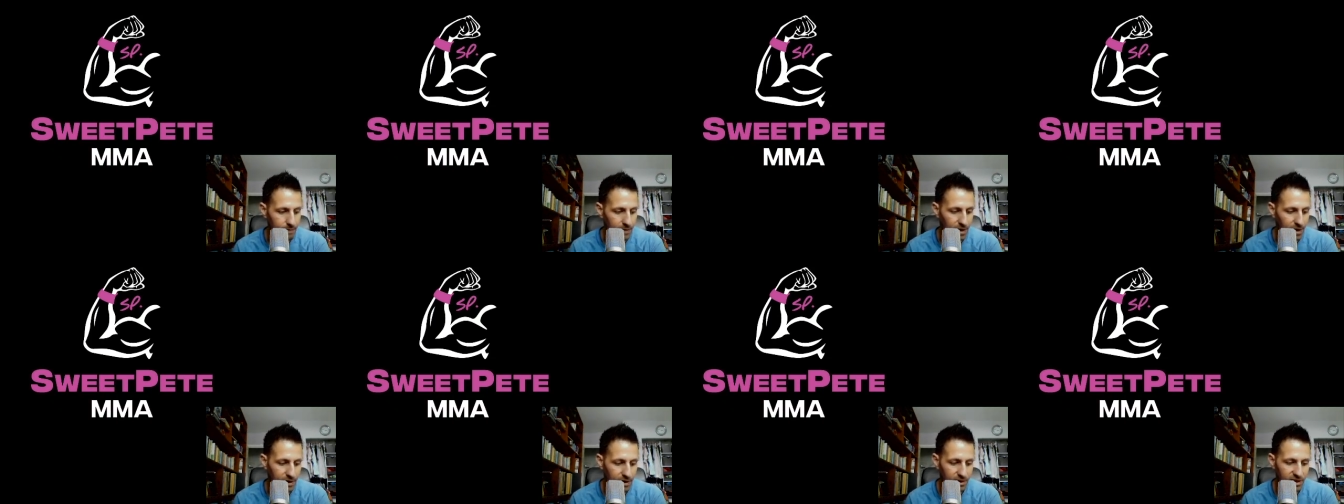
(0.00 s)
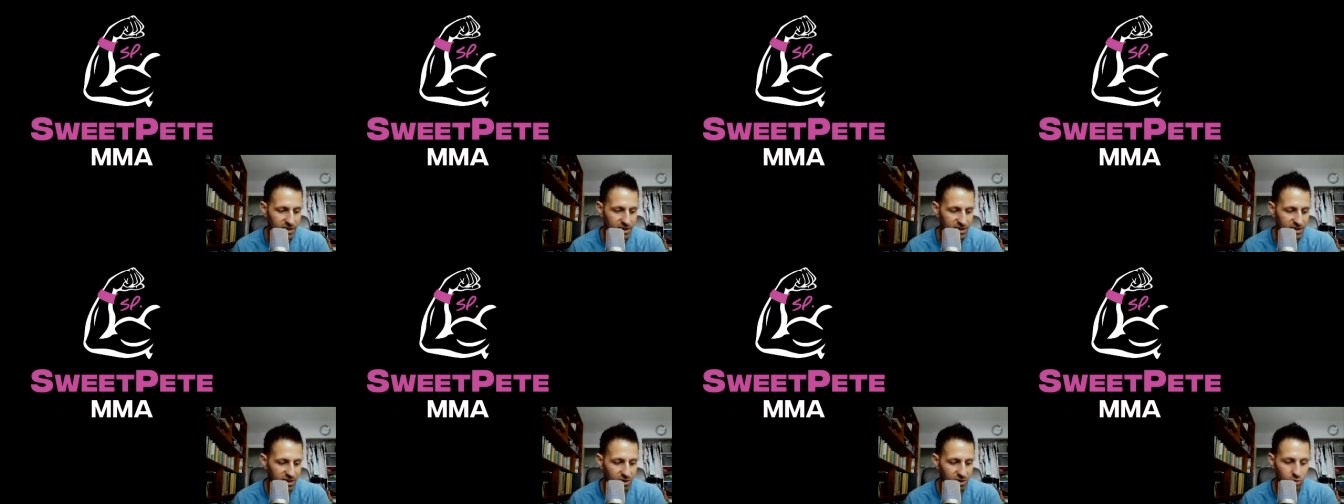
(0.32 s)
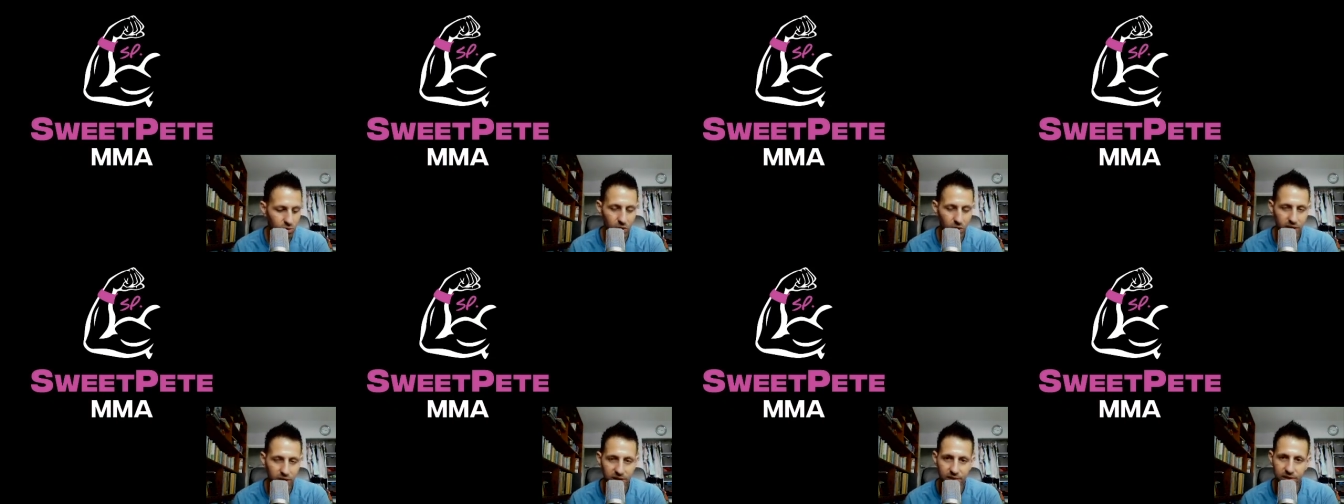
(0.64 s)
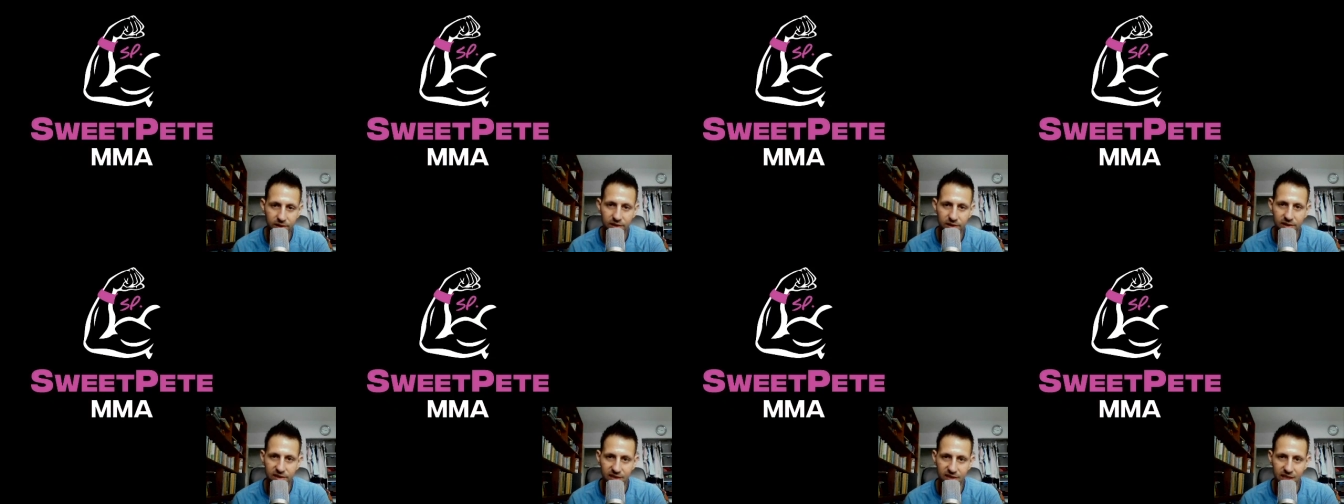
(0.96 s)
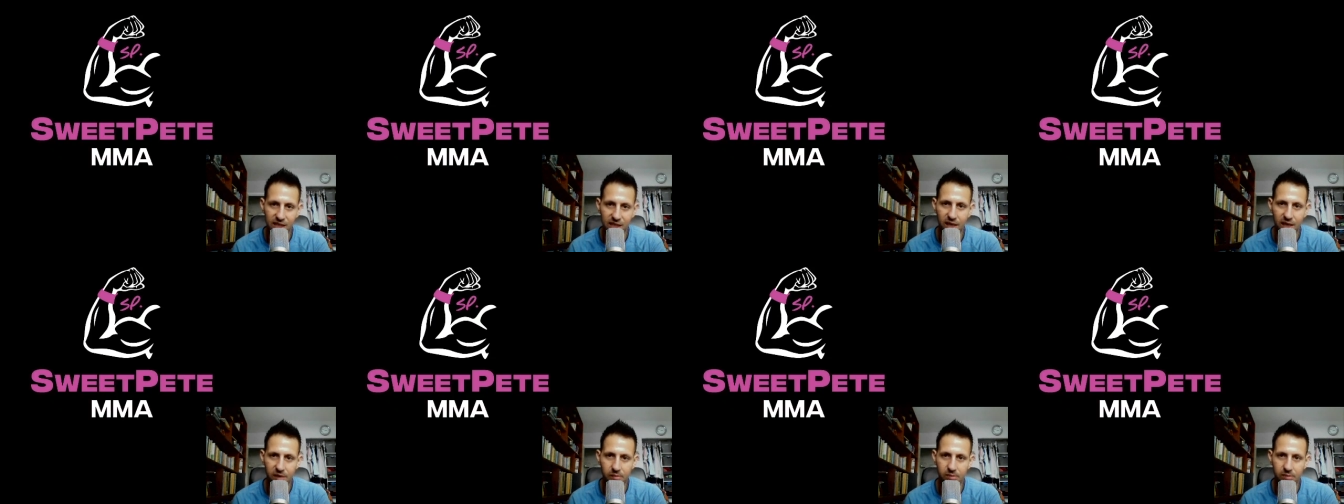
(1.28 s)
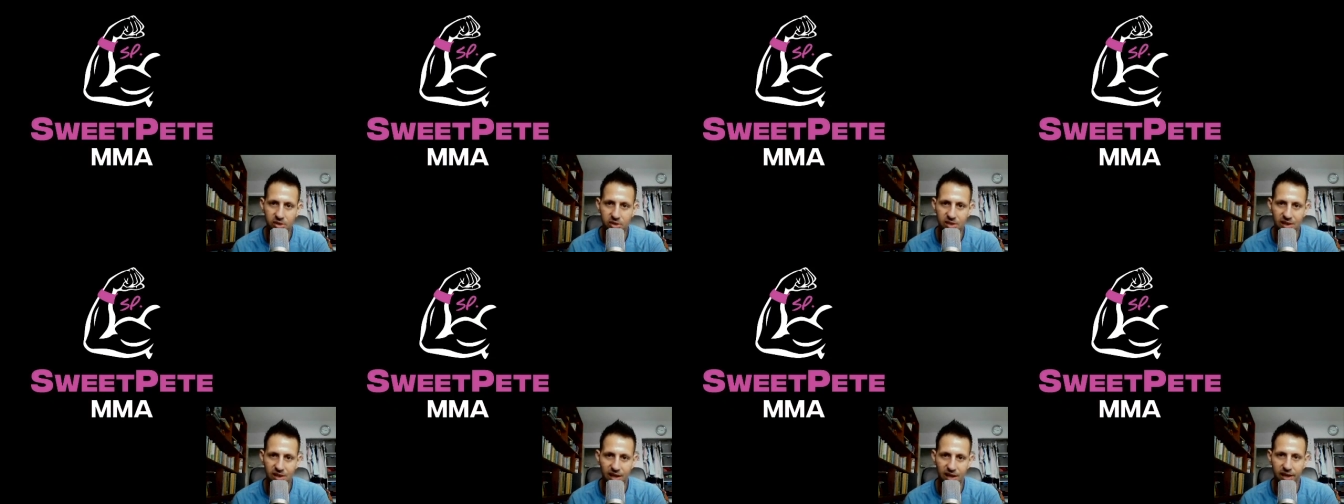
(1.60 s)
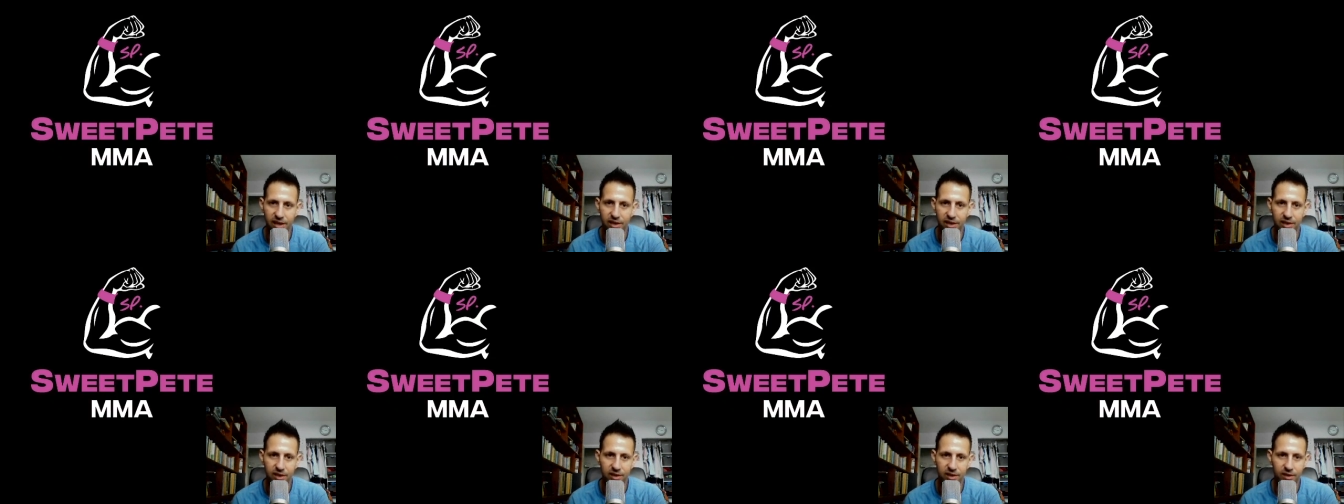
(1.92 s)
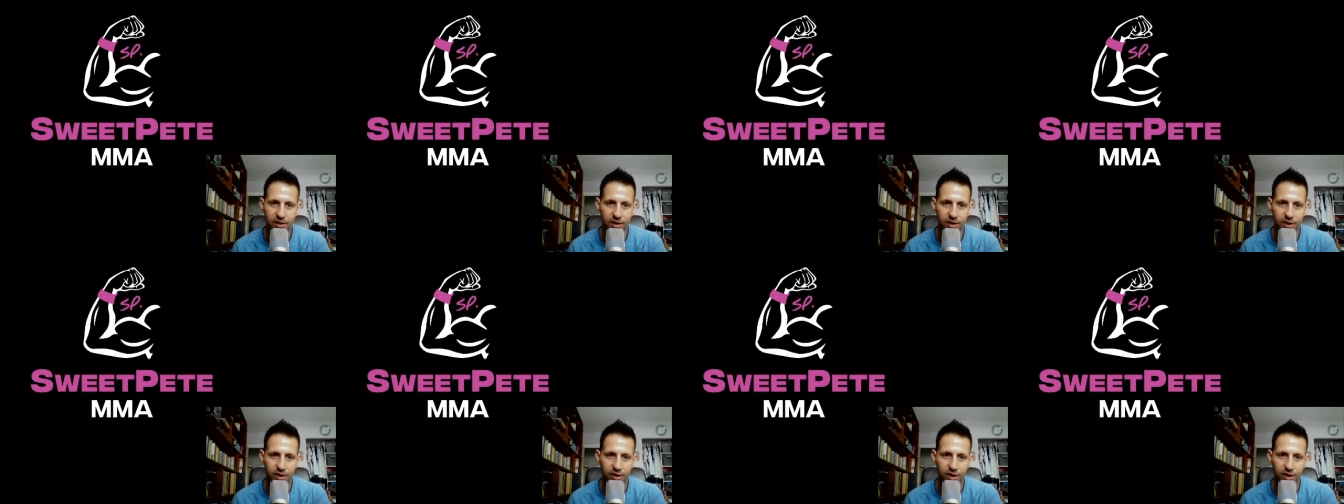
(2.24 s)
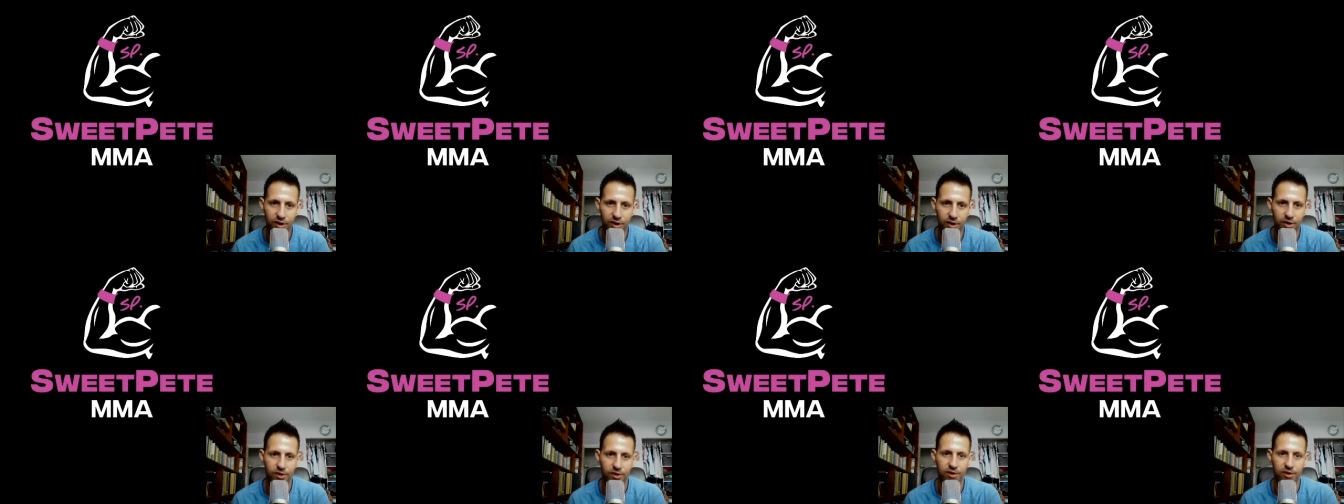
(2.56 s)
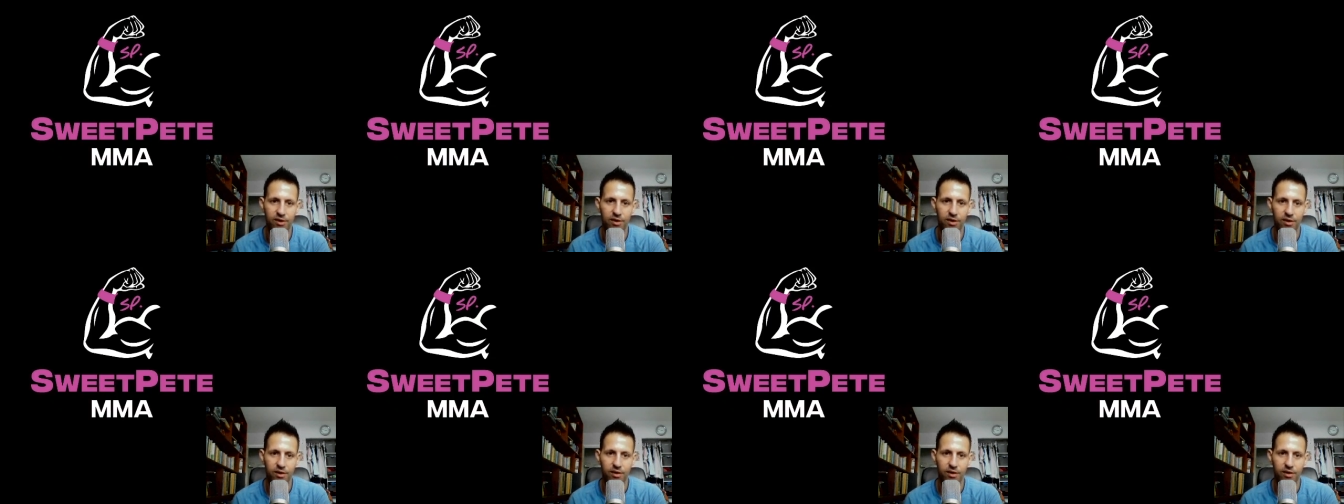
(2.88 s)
This is what it seems like occurred.